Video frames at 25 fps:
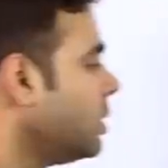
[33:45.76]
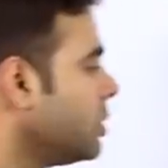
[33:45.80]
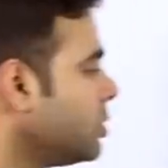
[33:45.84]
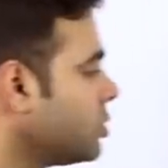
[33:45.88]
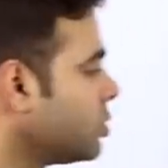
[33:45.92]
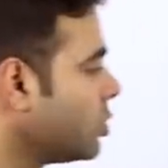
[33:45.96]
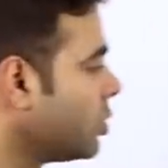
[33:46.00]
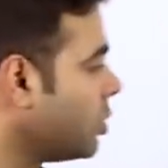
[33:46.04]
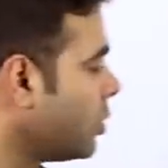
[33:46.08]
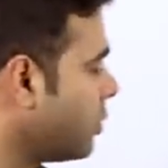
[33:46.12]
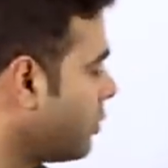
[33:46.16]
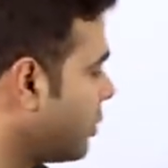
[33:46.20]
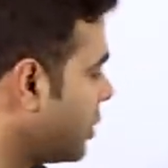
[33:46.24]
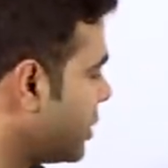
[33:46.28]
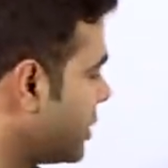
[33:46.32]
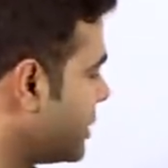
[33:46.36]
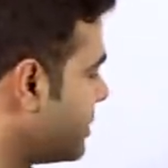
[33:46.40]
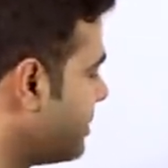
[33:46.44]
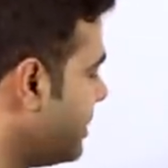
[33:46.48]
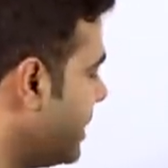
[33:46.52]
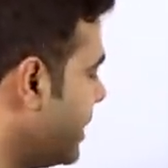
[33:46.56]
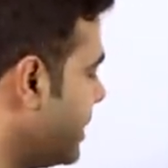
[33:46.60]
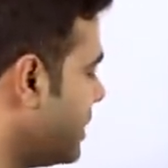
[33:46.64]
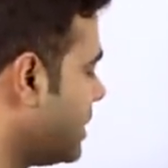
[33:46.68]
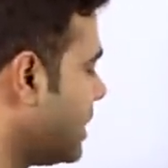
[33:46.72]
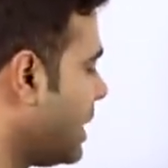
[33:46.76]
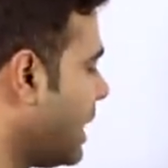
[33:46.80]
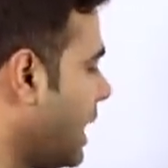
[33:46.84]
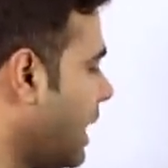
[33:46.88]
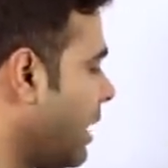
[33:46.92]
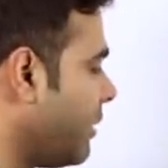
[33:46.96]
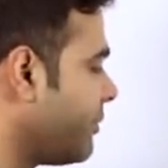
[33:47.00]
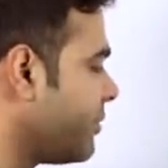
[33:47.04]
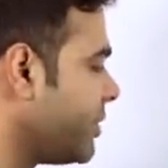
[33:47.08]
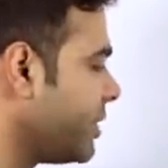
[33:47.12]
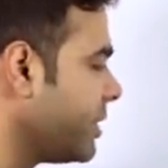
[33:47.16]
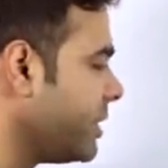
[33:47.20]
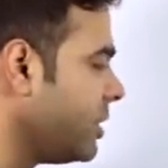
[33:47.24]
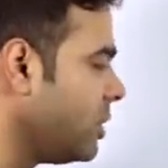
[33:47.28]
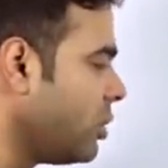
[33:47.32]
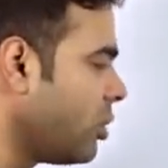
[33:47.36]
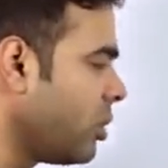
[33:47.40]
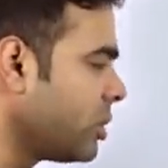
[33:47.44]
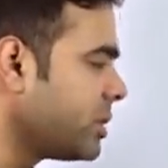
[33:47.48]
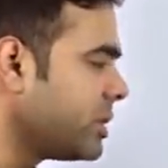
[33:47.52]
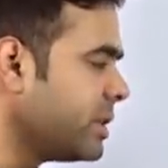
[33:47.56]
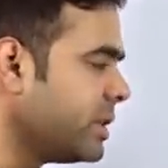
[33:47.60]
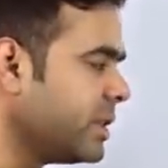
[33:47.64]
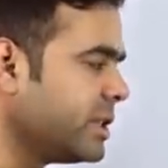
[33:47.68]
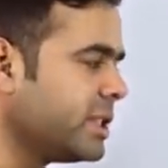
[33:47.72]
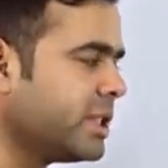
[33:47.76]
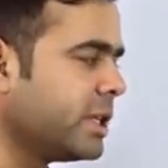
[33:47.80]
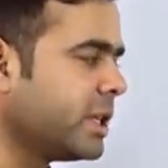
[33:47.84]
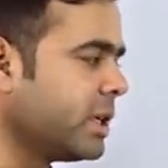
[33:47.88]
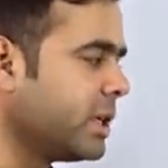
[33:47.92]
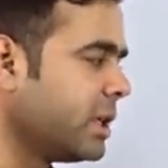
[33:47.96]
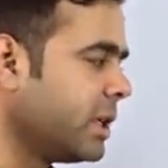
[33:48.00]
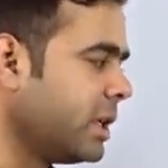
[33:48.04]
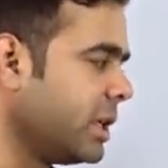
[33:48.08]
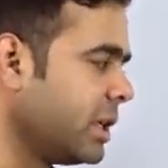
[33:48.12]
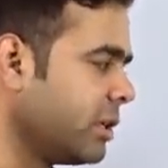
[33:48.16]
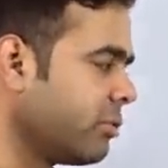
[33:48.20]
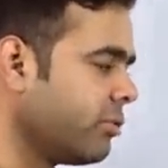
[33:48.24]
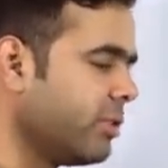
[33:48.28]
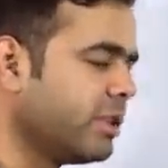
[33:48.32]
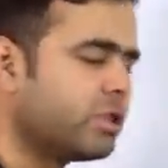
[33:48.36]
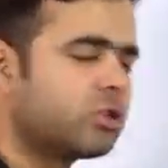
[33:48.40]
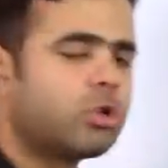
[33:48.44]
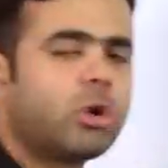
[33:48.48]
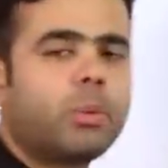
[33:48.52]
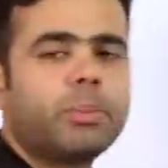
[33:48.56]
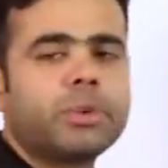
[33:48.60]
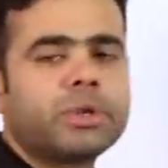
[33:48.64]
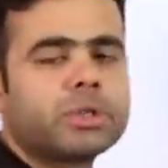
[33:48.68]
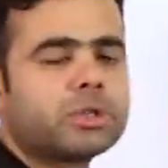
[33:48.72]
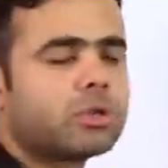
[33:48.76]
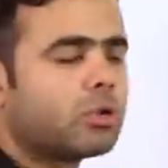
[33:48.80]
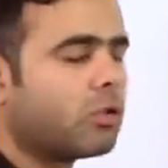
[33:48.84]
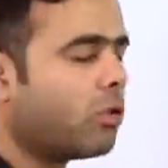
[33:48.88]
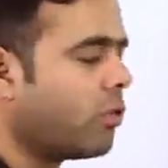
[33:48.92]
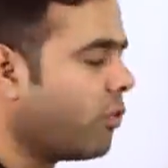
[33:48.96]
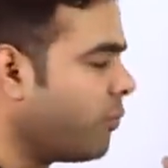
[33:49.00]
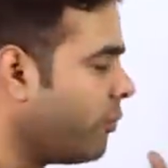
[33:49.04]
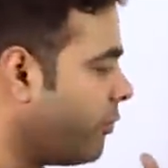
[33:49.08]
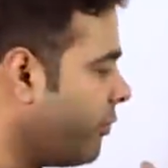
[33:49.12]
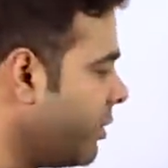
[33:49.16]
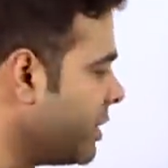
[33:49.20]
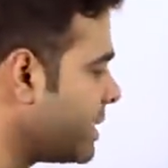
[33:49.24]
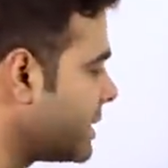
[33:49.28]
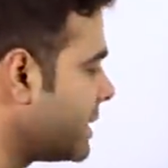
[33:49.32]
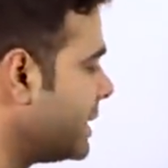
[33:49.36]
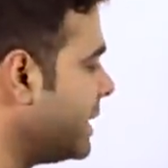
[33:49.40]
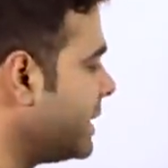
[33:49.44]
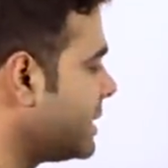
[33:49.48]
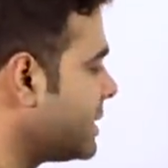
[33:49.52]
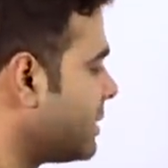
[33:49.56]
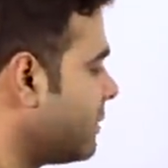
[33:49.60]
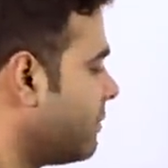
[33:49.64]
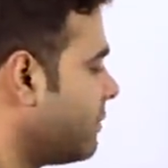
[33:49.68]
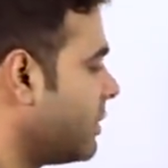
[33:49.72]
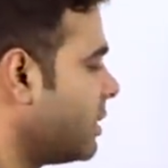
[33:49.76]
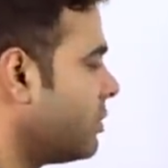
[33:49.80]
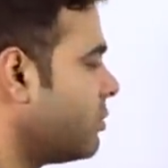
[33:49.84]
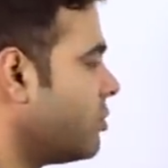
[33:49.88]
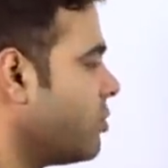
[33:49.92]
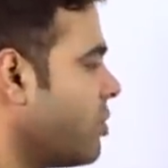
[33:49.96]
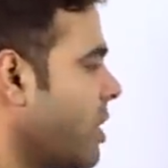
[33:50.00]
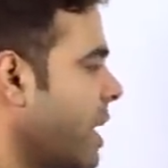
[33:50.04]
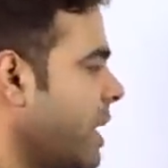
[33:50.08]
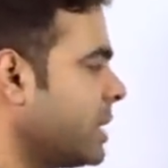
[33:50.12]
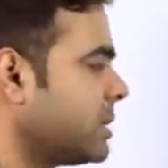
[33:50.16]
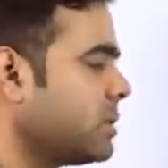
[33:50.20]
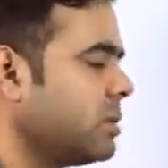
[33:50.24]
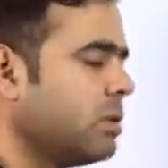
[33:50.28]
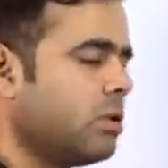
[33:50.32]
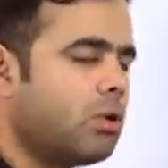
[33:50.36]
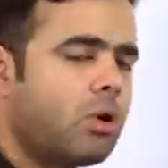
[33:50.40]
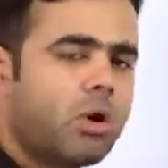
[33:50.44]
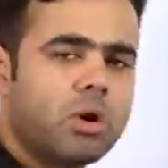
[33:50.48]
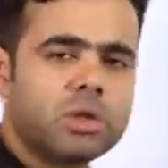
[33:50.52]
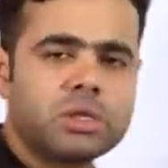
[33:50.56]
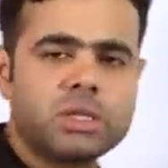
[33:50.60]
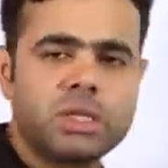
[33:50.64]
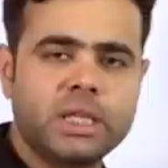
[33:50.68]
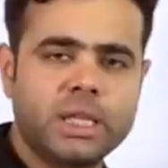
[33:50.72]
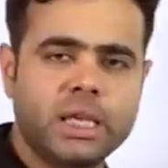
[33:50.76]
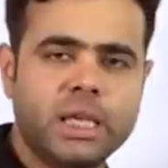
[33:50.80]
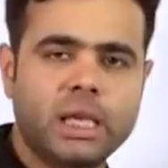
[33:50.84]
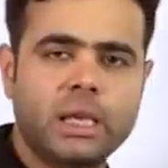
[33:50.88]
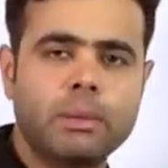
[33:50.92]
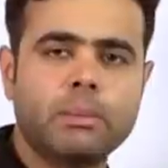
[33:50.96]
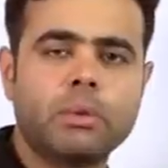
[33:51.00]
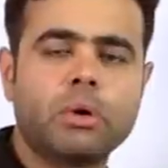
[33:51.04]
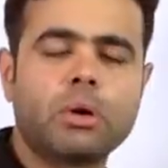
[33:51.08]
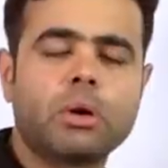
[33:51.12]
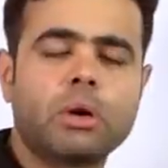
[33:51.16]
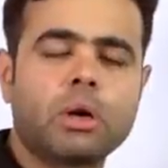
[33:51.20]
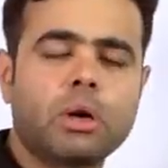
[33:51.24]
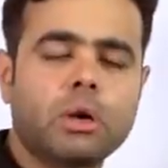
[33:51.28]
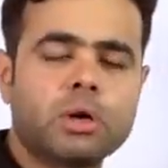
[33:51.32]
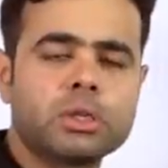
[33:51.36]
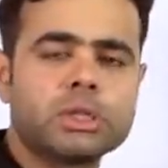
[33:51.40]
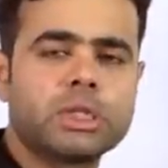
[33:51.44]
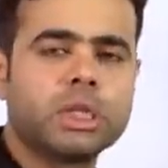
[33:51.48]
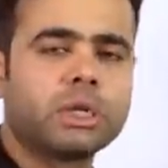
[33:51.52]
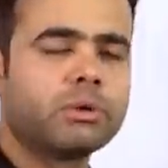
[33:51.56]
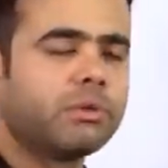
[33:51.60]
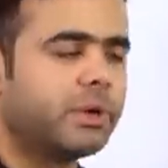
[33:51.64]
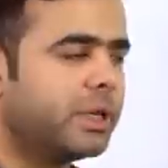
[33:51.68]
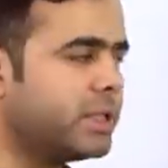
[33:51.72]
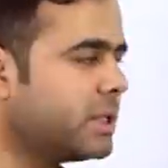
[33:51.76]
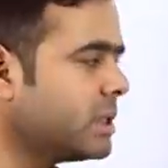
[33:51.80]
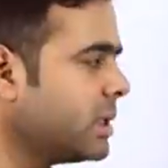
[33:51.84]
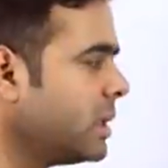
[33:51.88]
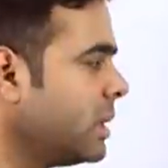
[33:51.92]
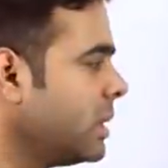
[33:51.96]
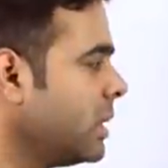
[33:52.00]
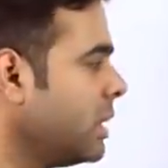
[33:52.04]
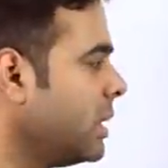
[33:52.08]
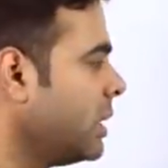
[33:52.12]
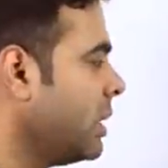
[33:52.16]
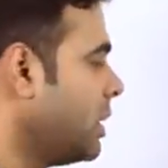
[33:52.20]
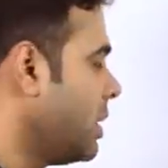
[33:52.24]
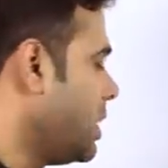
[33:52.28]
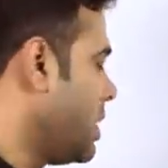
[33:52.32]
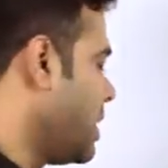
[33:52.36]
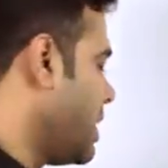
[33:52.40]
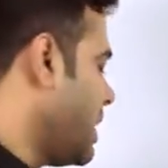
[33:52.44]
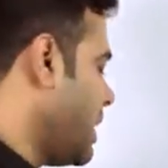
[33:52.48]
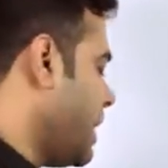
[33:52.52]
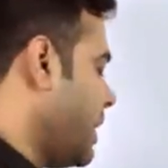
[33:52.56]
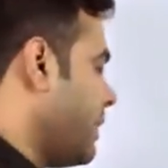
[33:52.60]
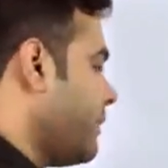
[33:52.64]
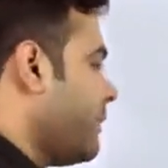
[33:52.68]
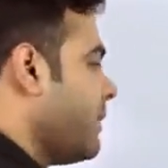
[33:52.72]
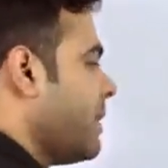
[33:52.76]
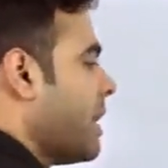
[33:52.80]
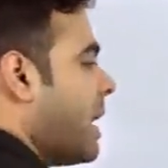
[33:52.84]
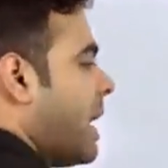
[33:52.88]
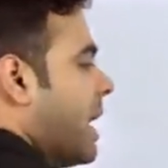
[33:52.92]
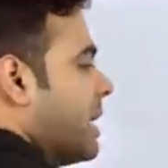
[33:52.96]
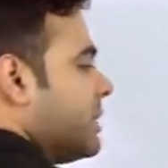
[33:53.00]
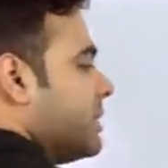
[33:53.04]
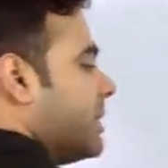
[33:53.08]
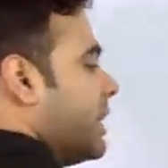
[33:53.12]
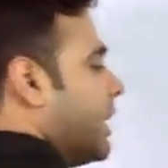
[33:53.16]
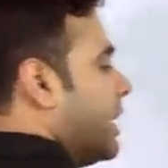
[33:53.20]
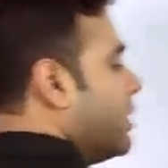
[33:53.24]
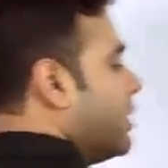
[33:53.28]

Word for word: So what does it mean? After the loss in the uh, quiz competition, obviously someone who has lost the game or lost the quiz, if he has the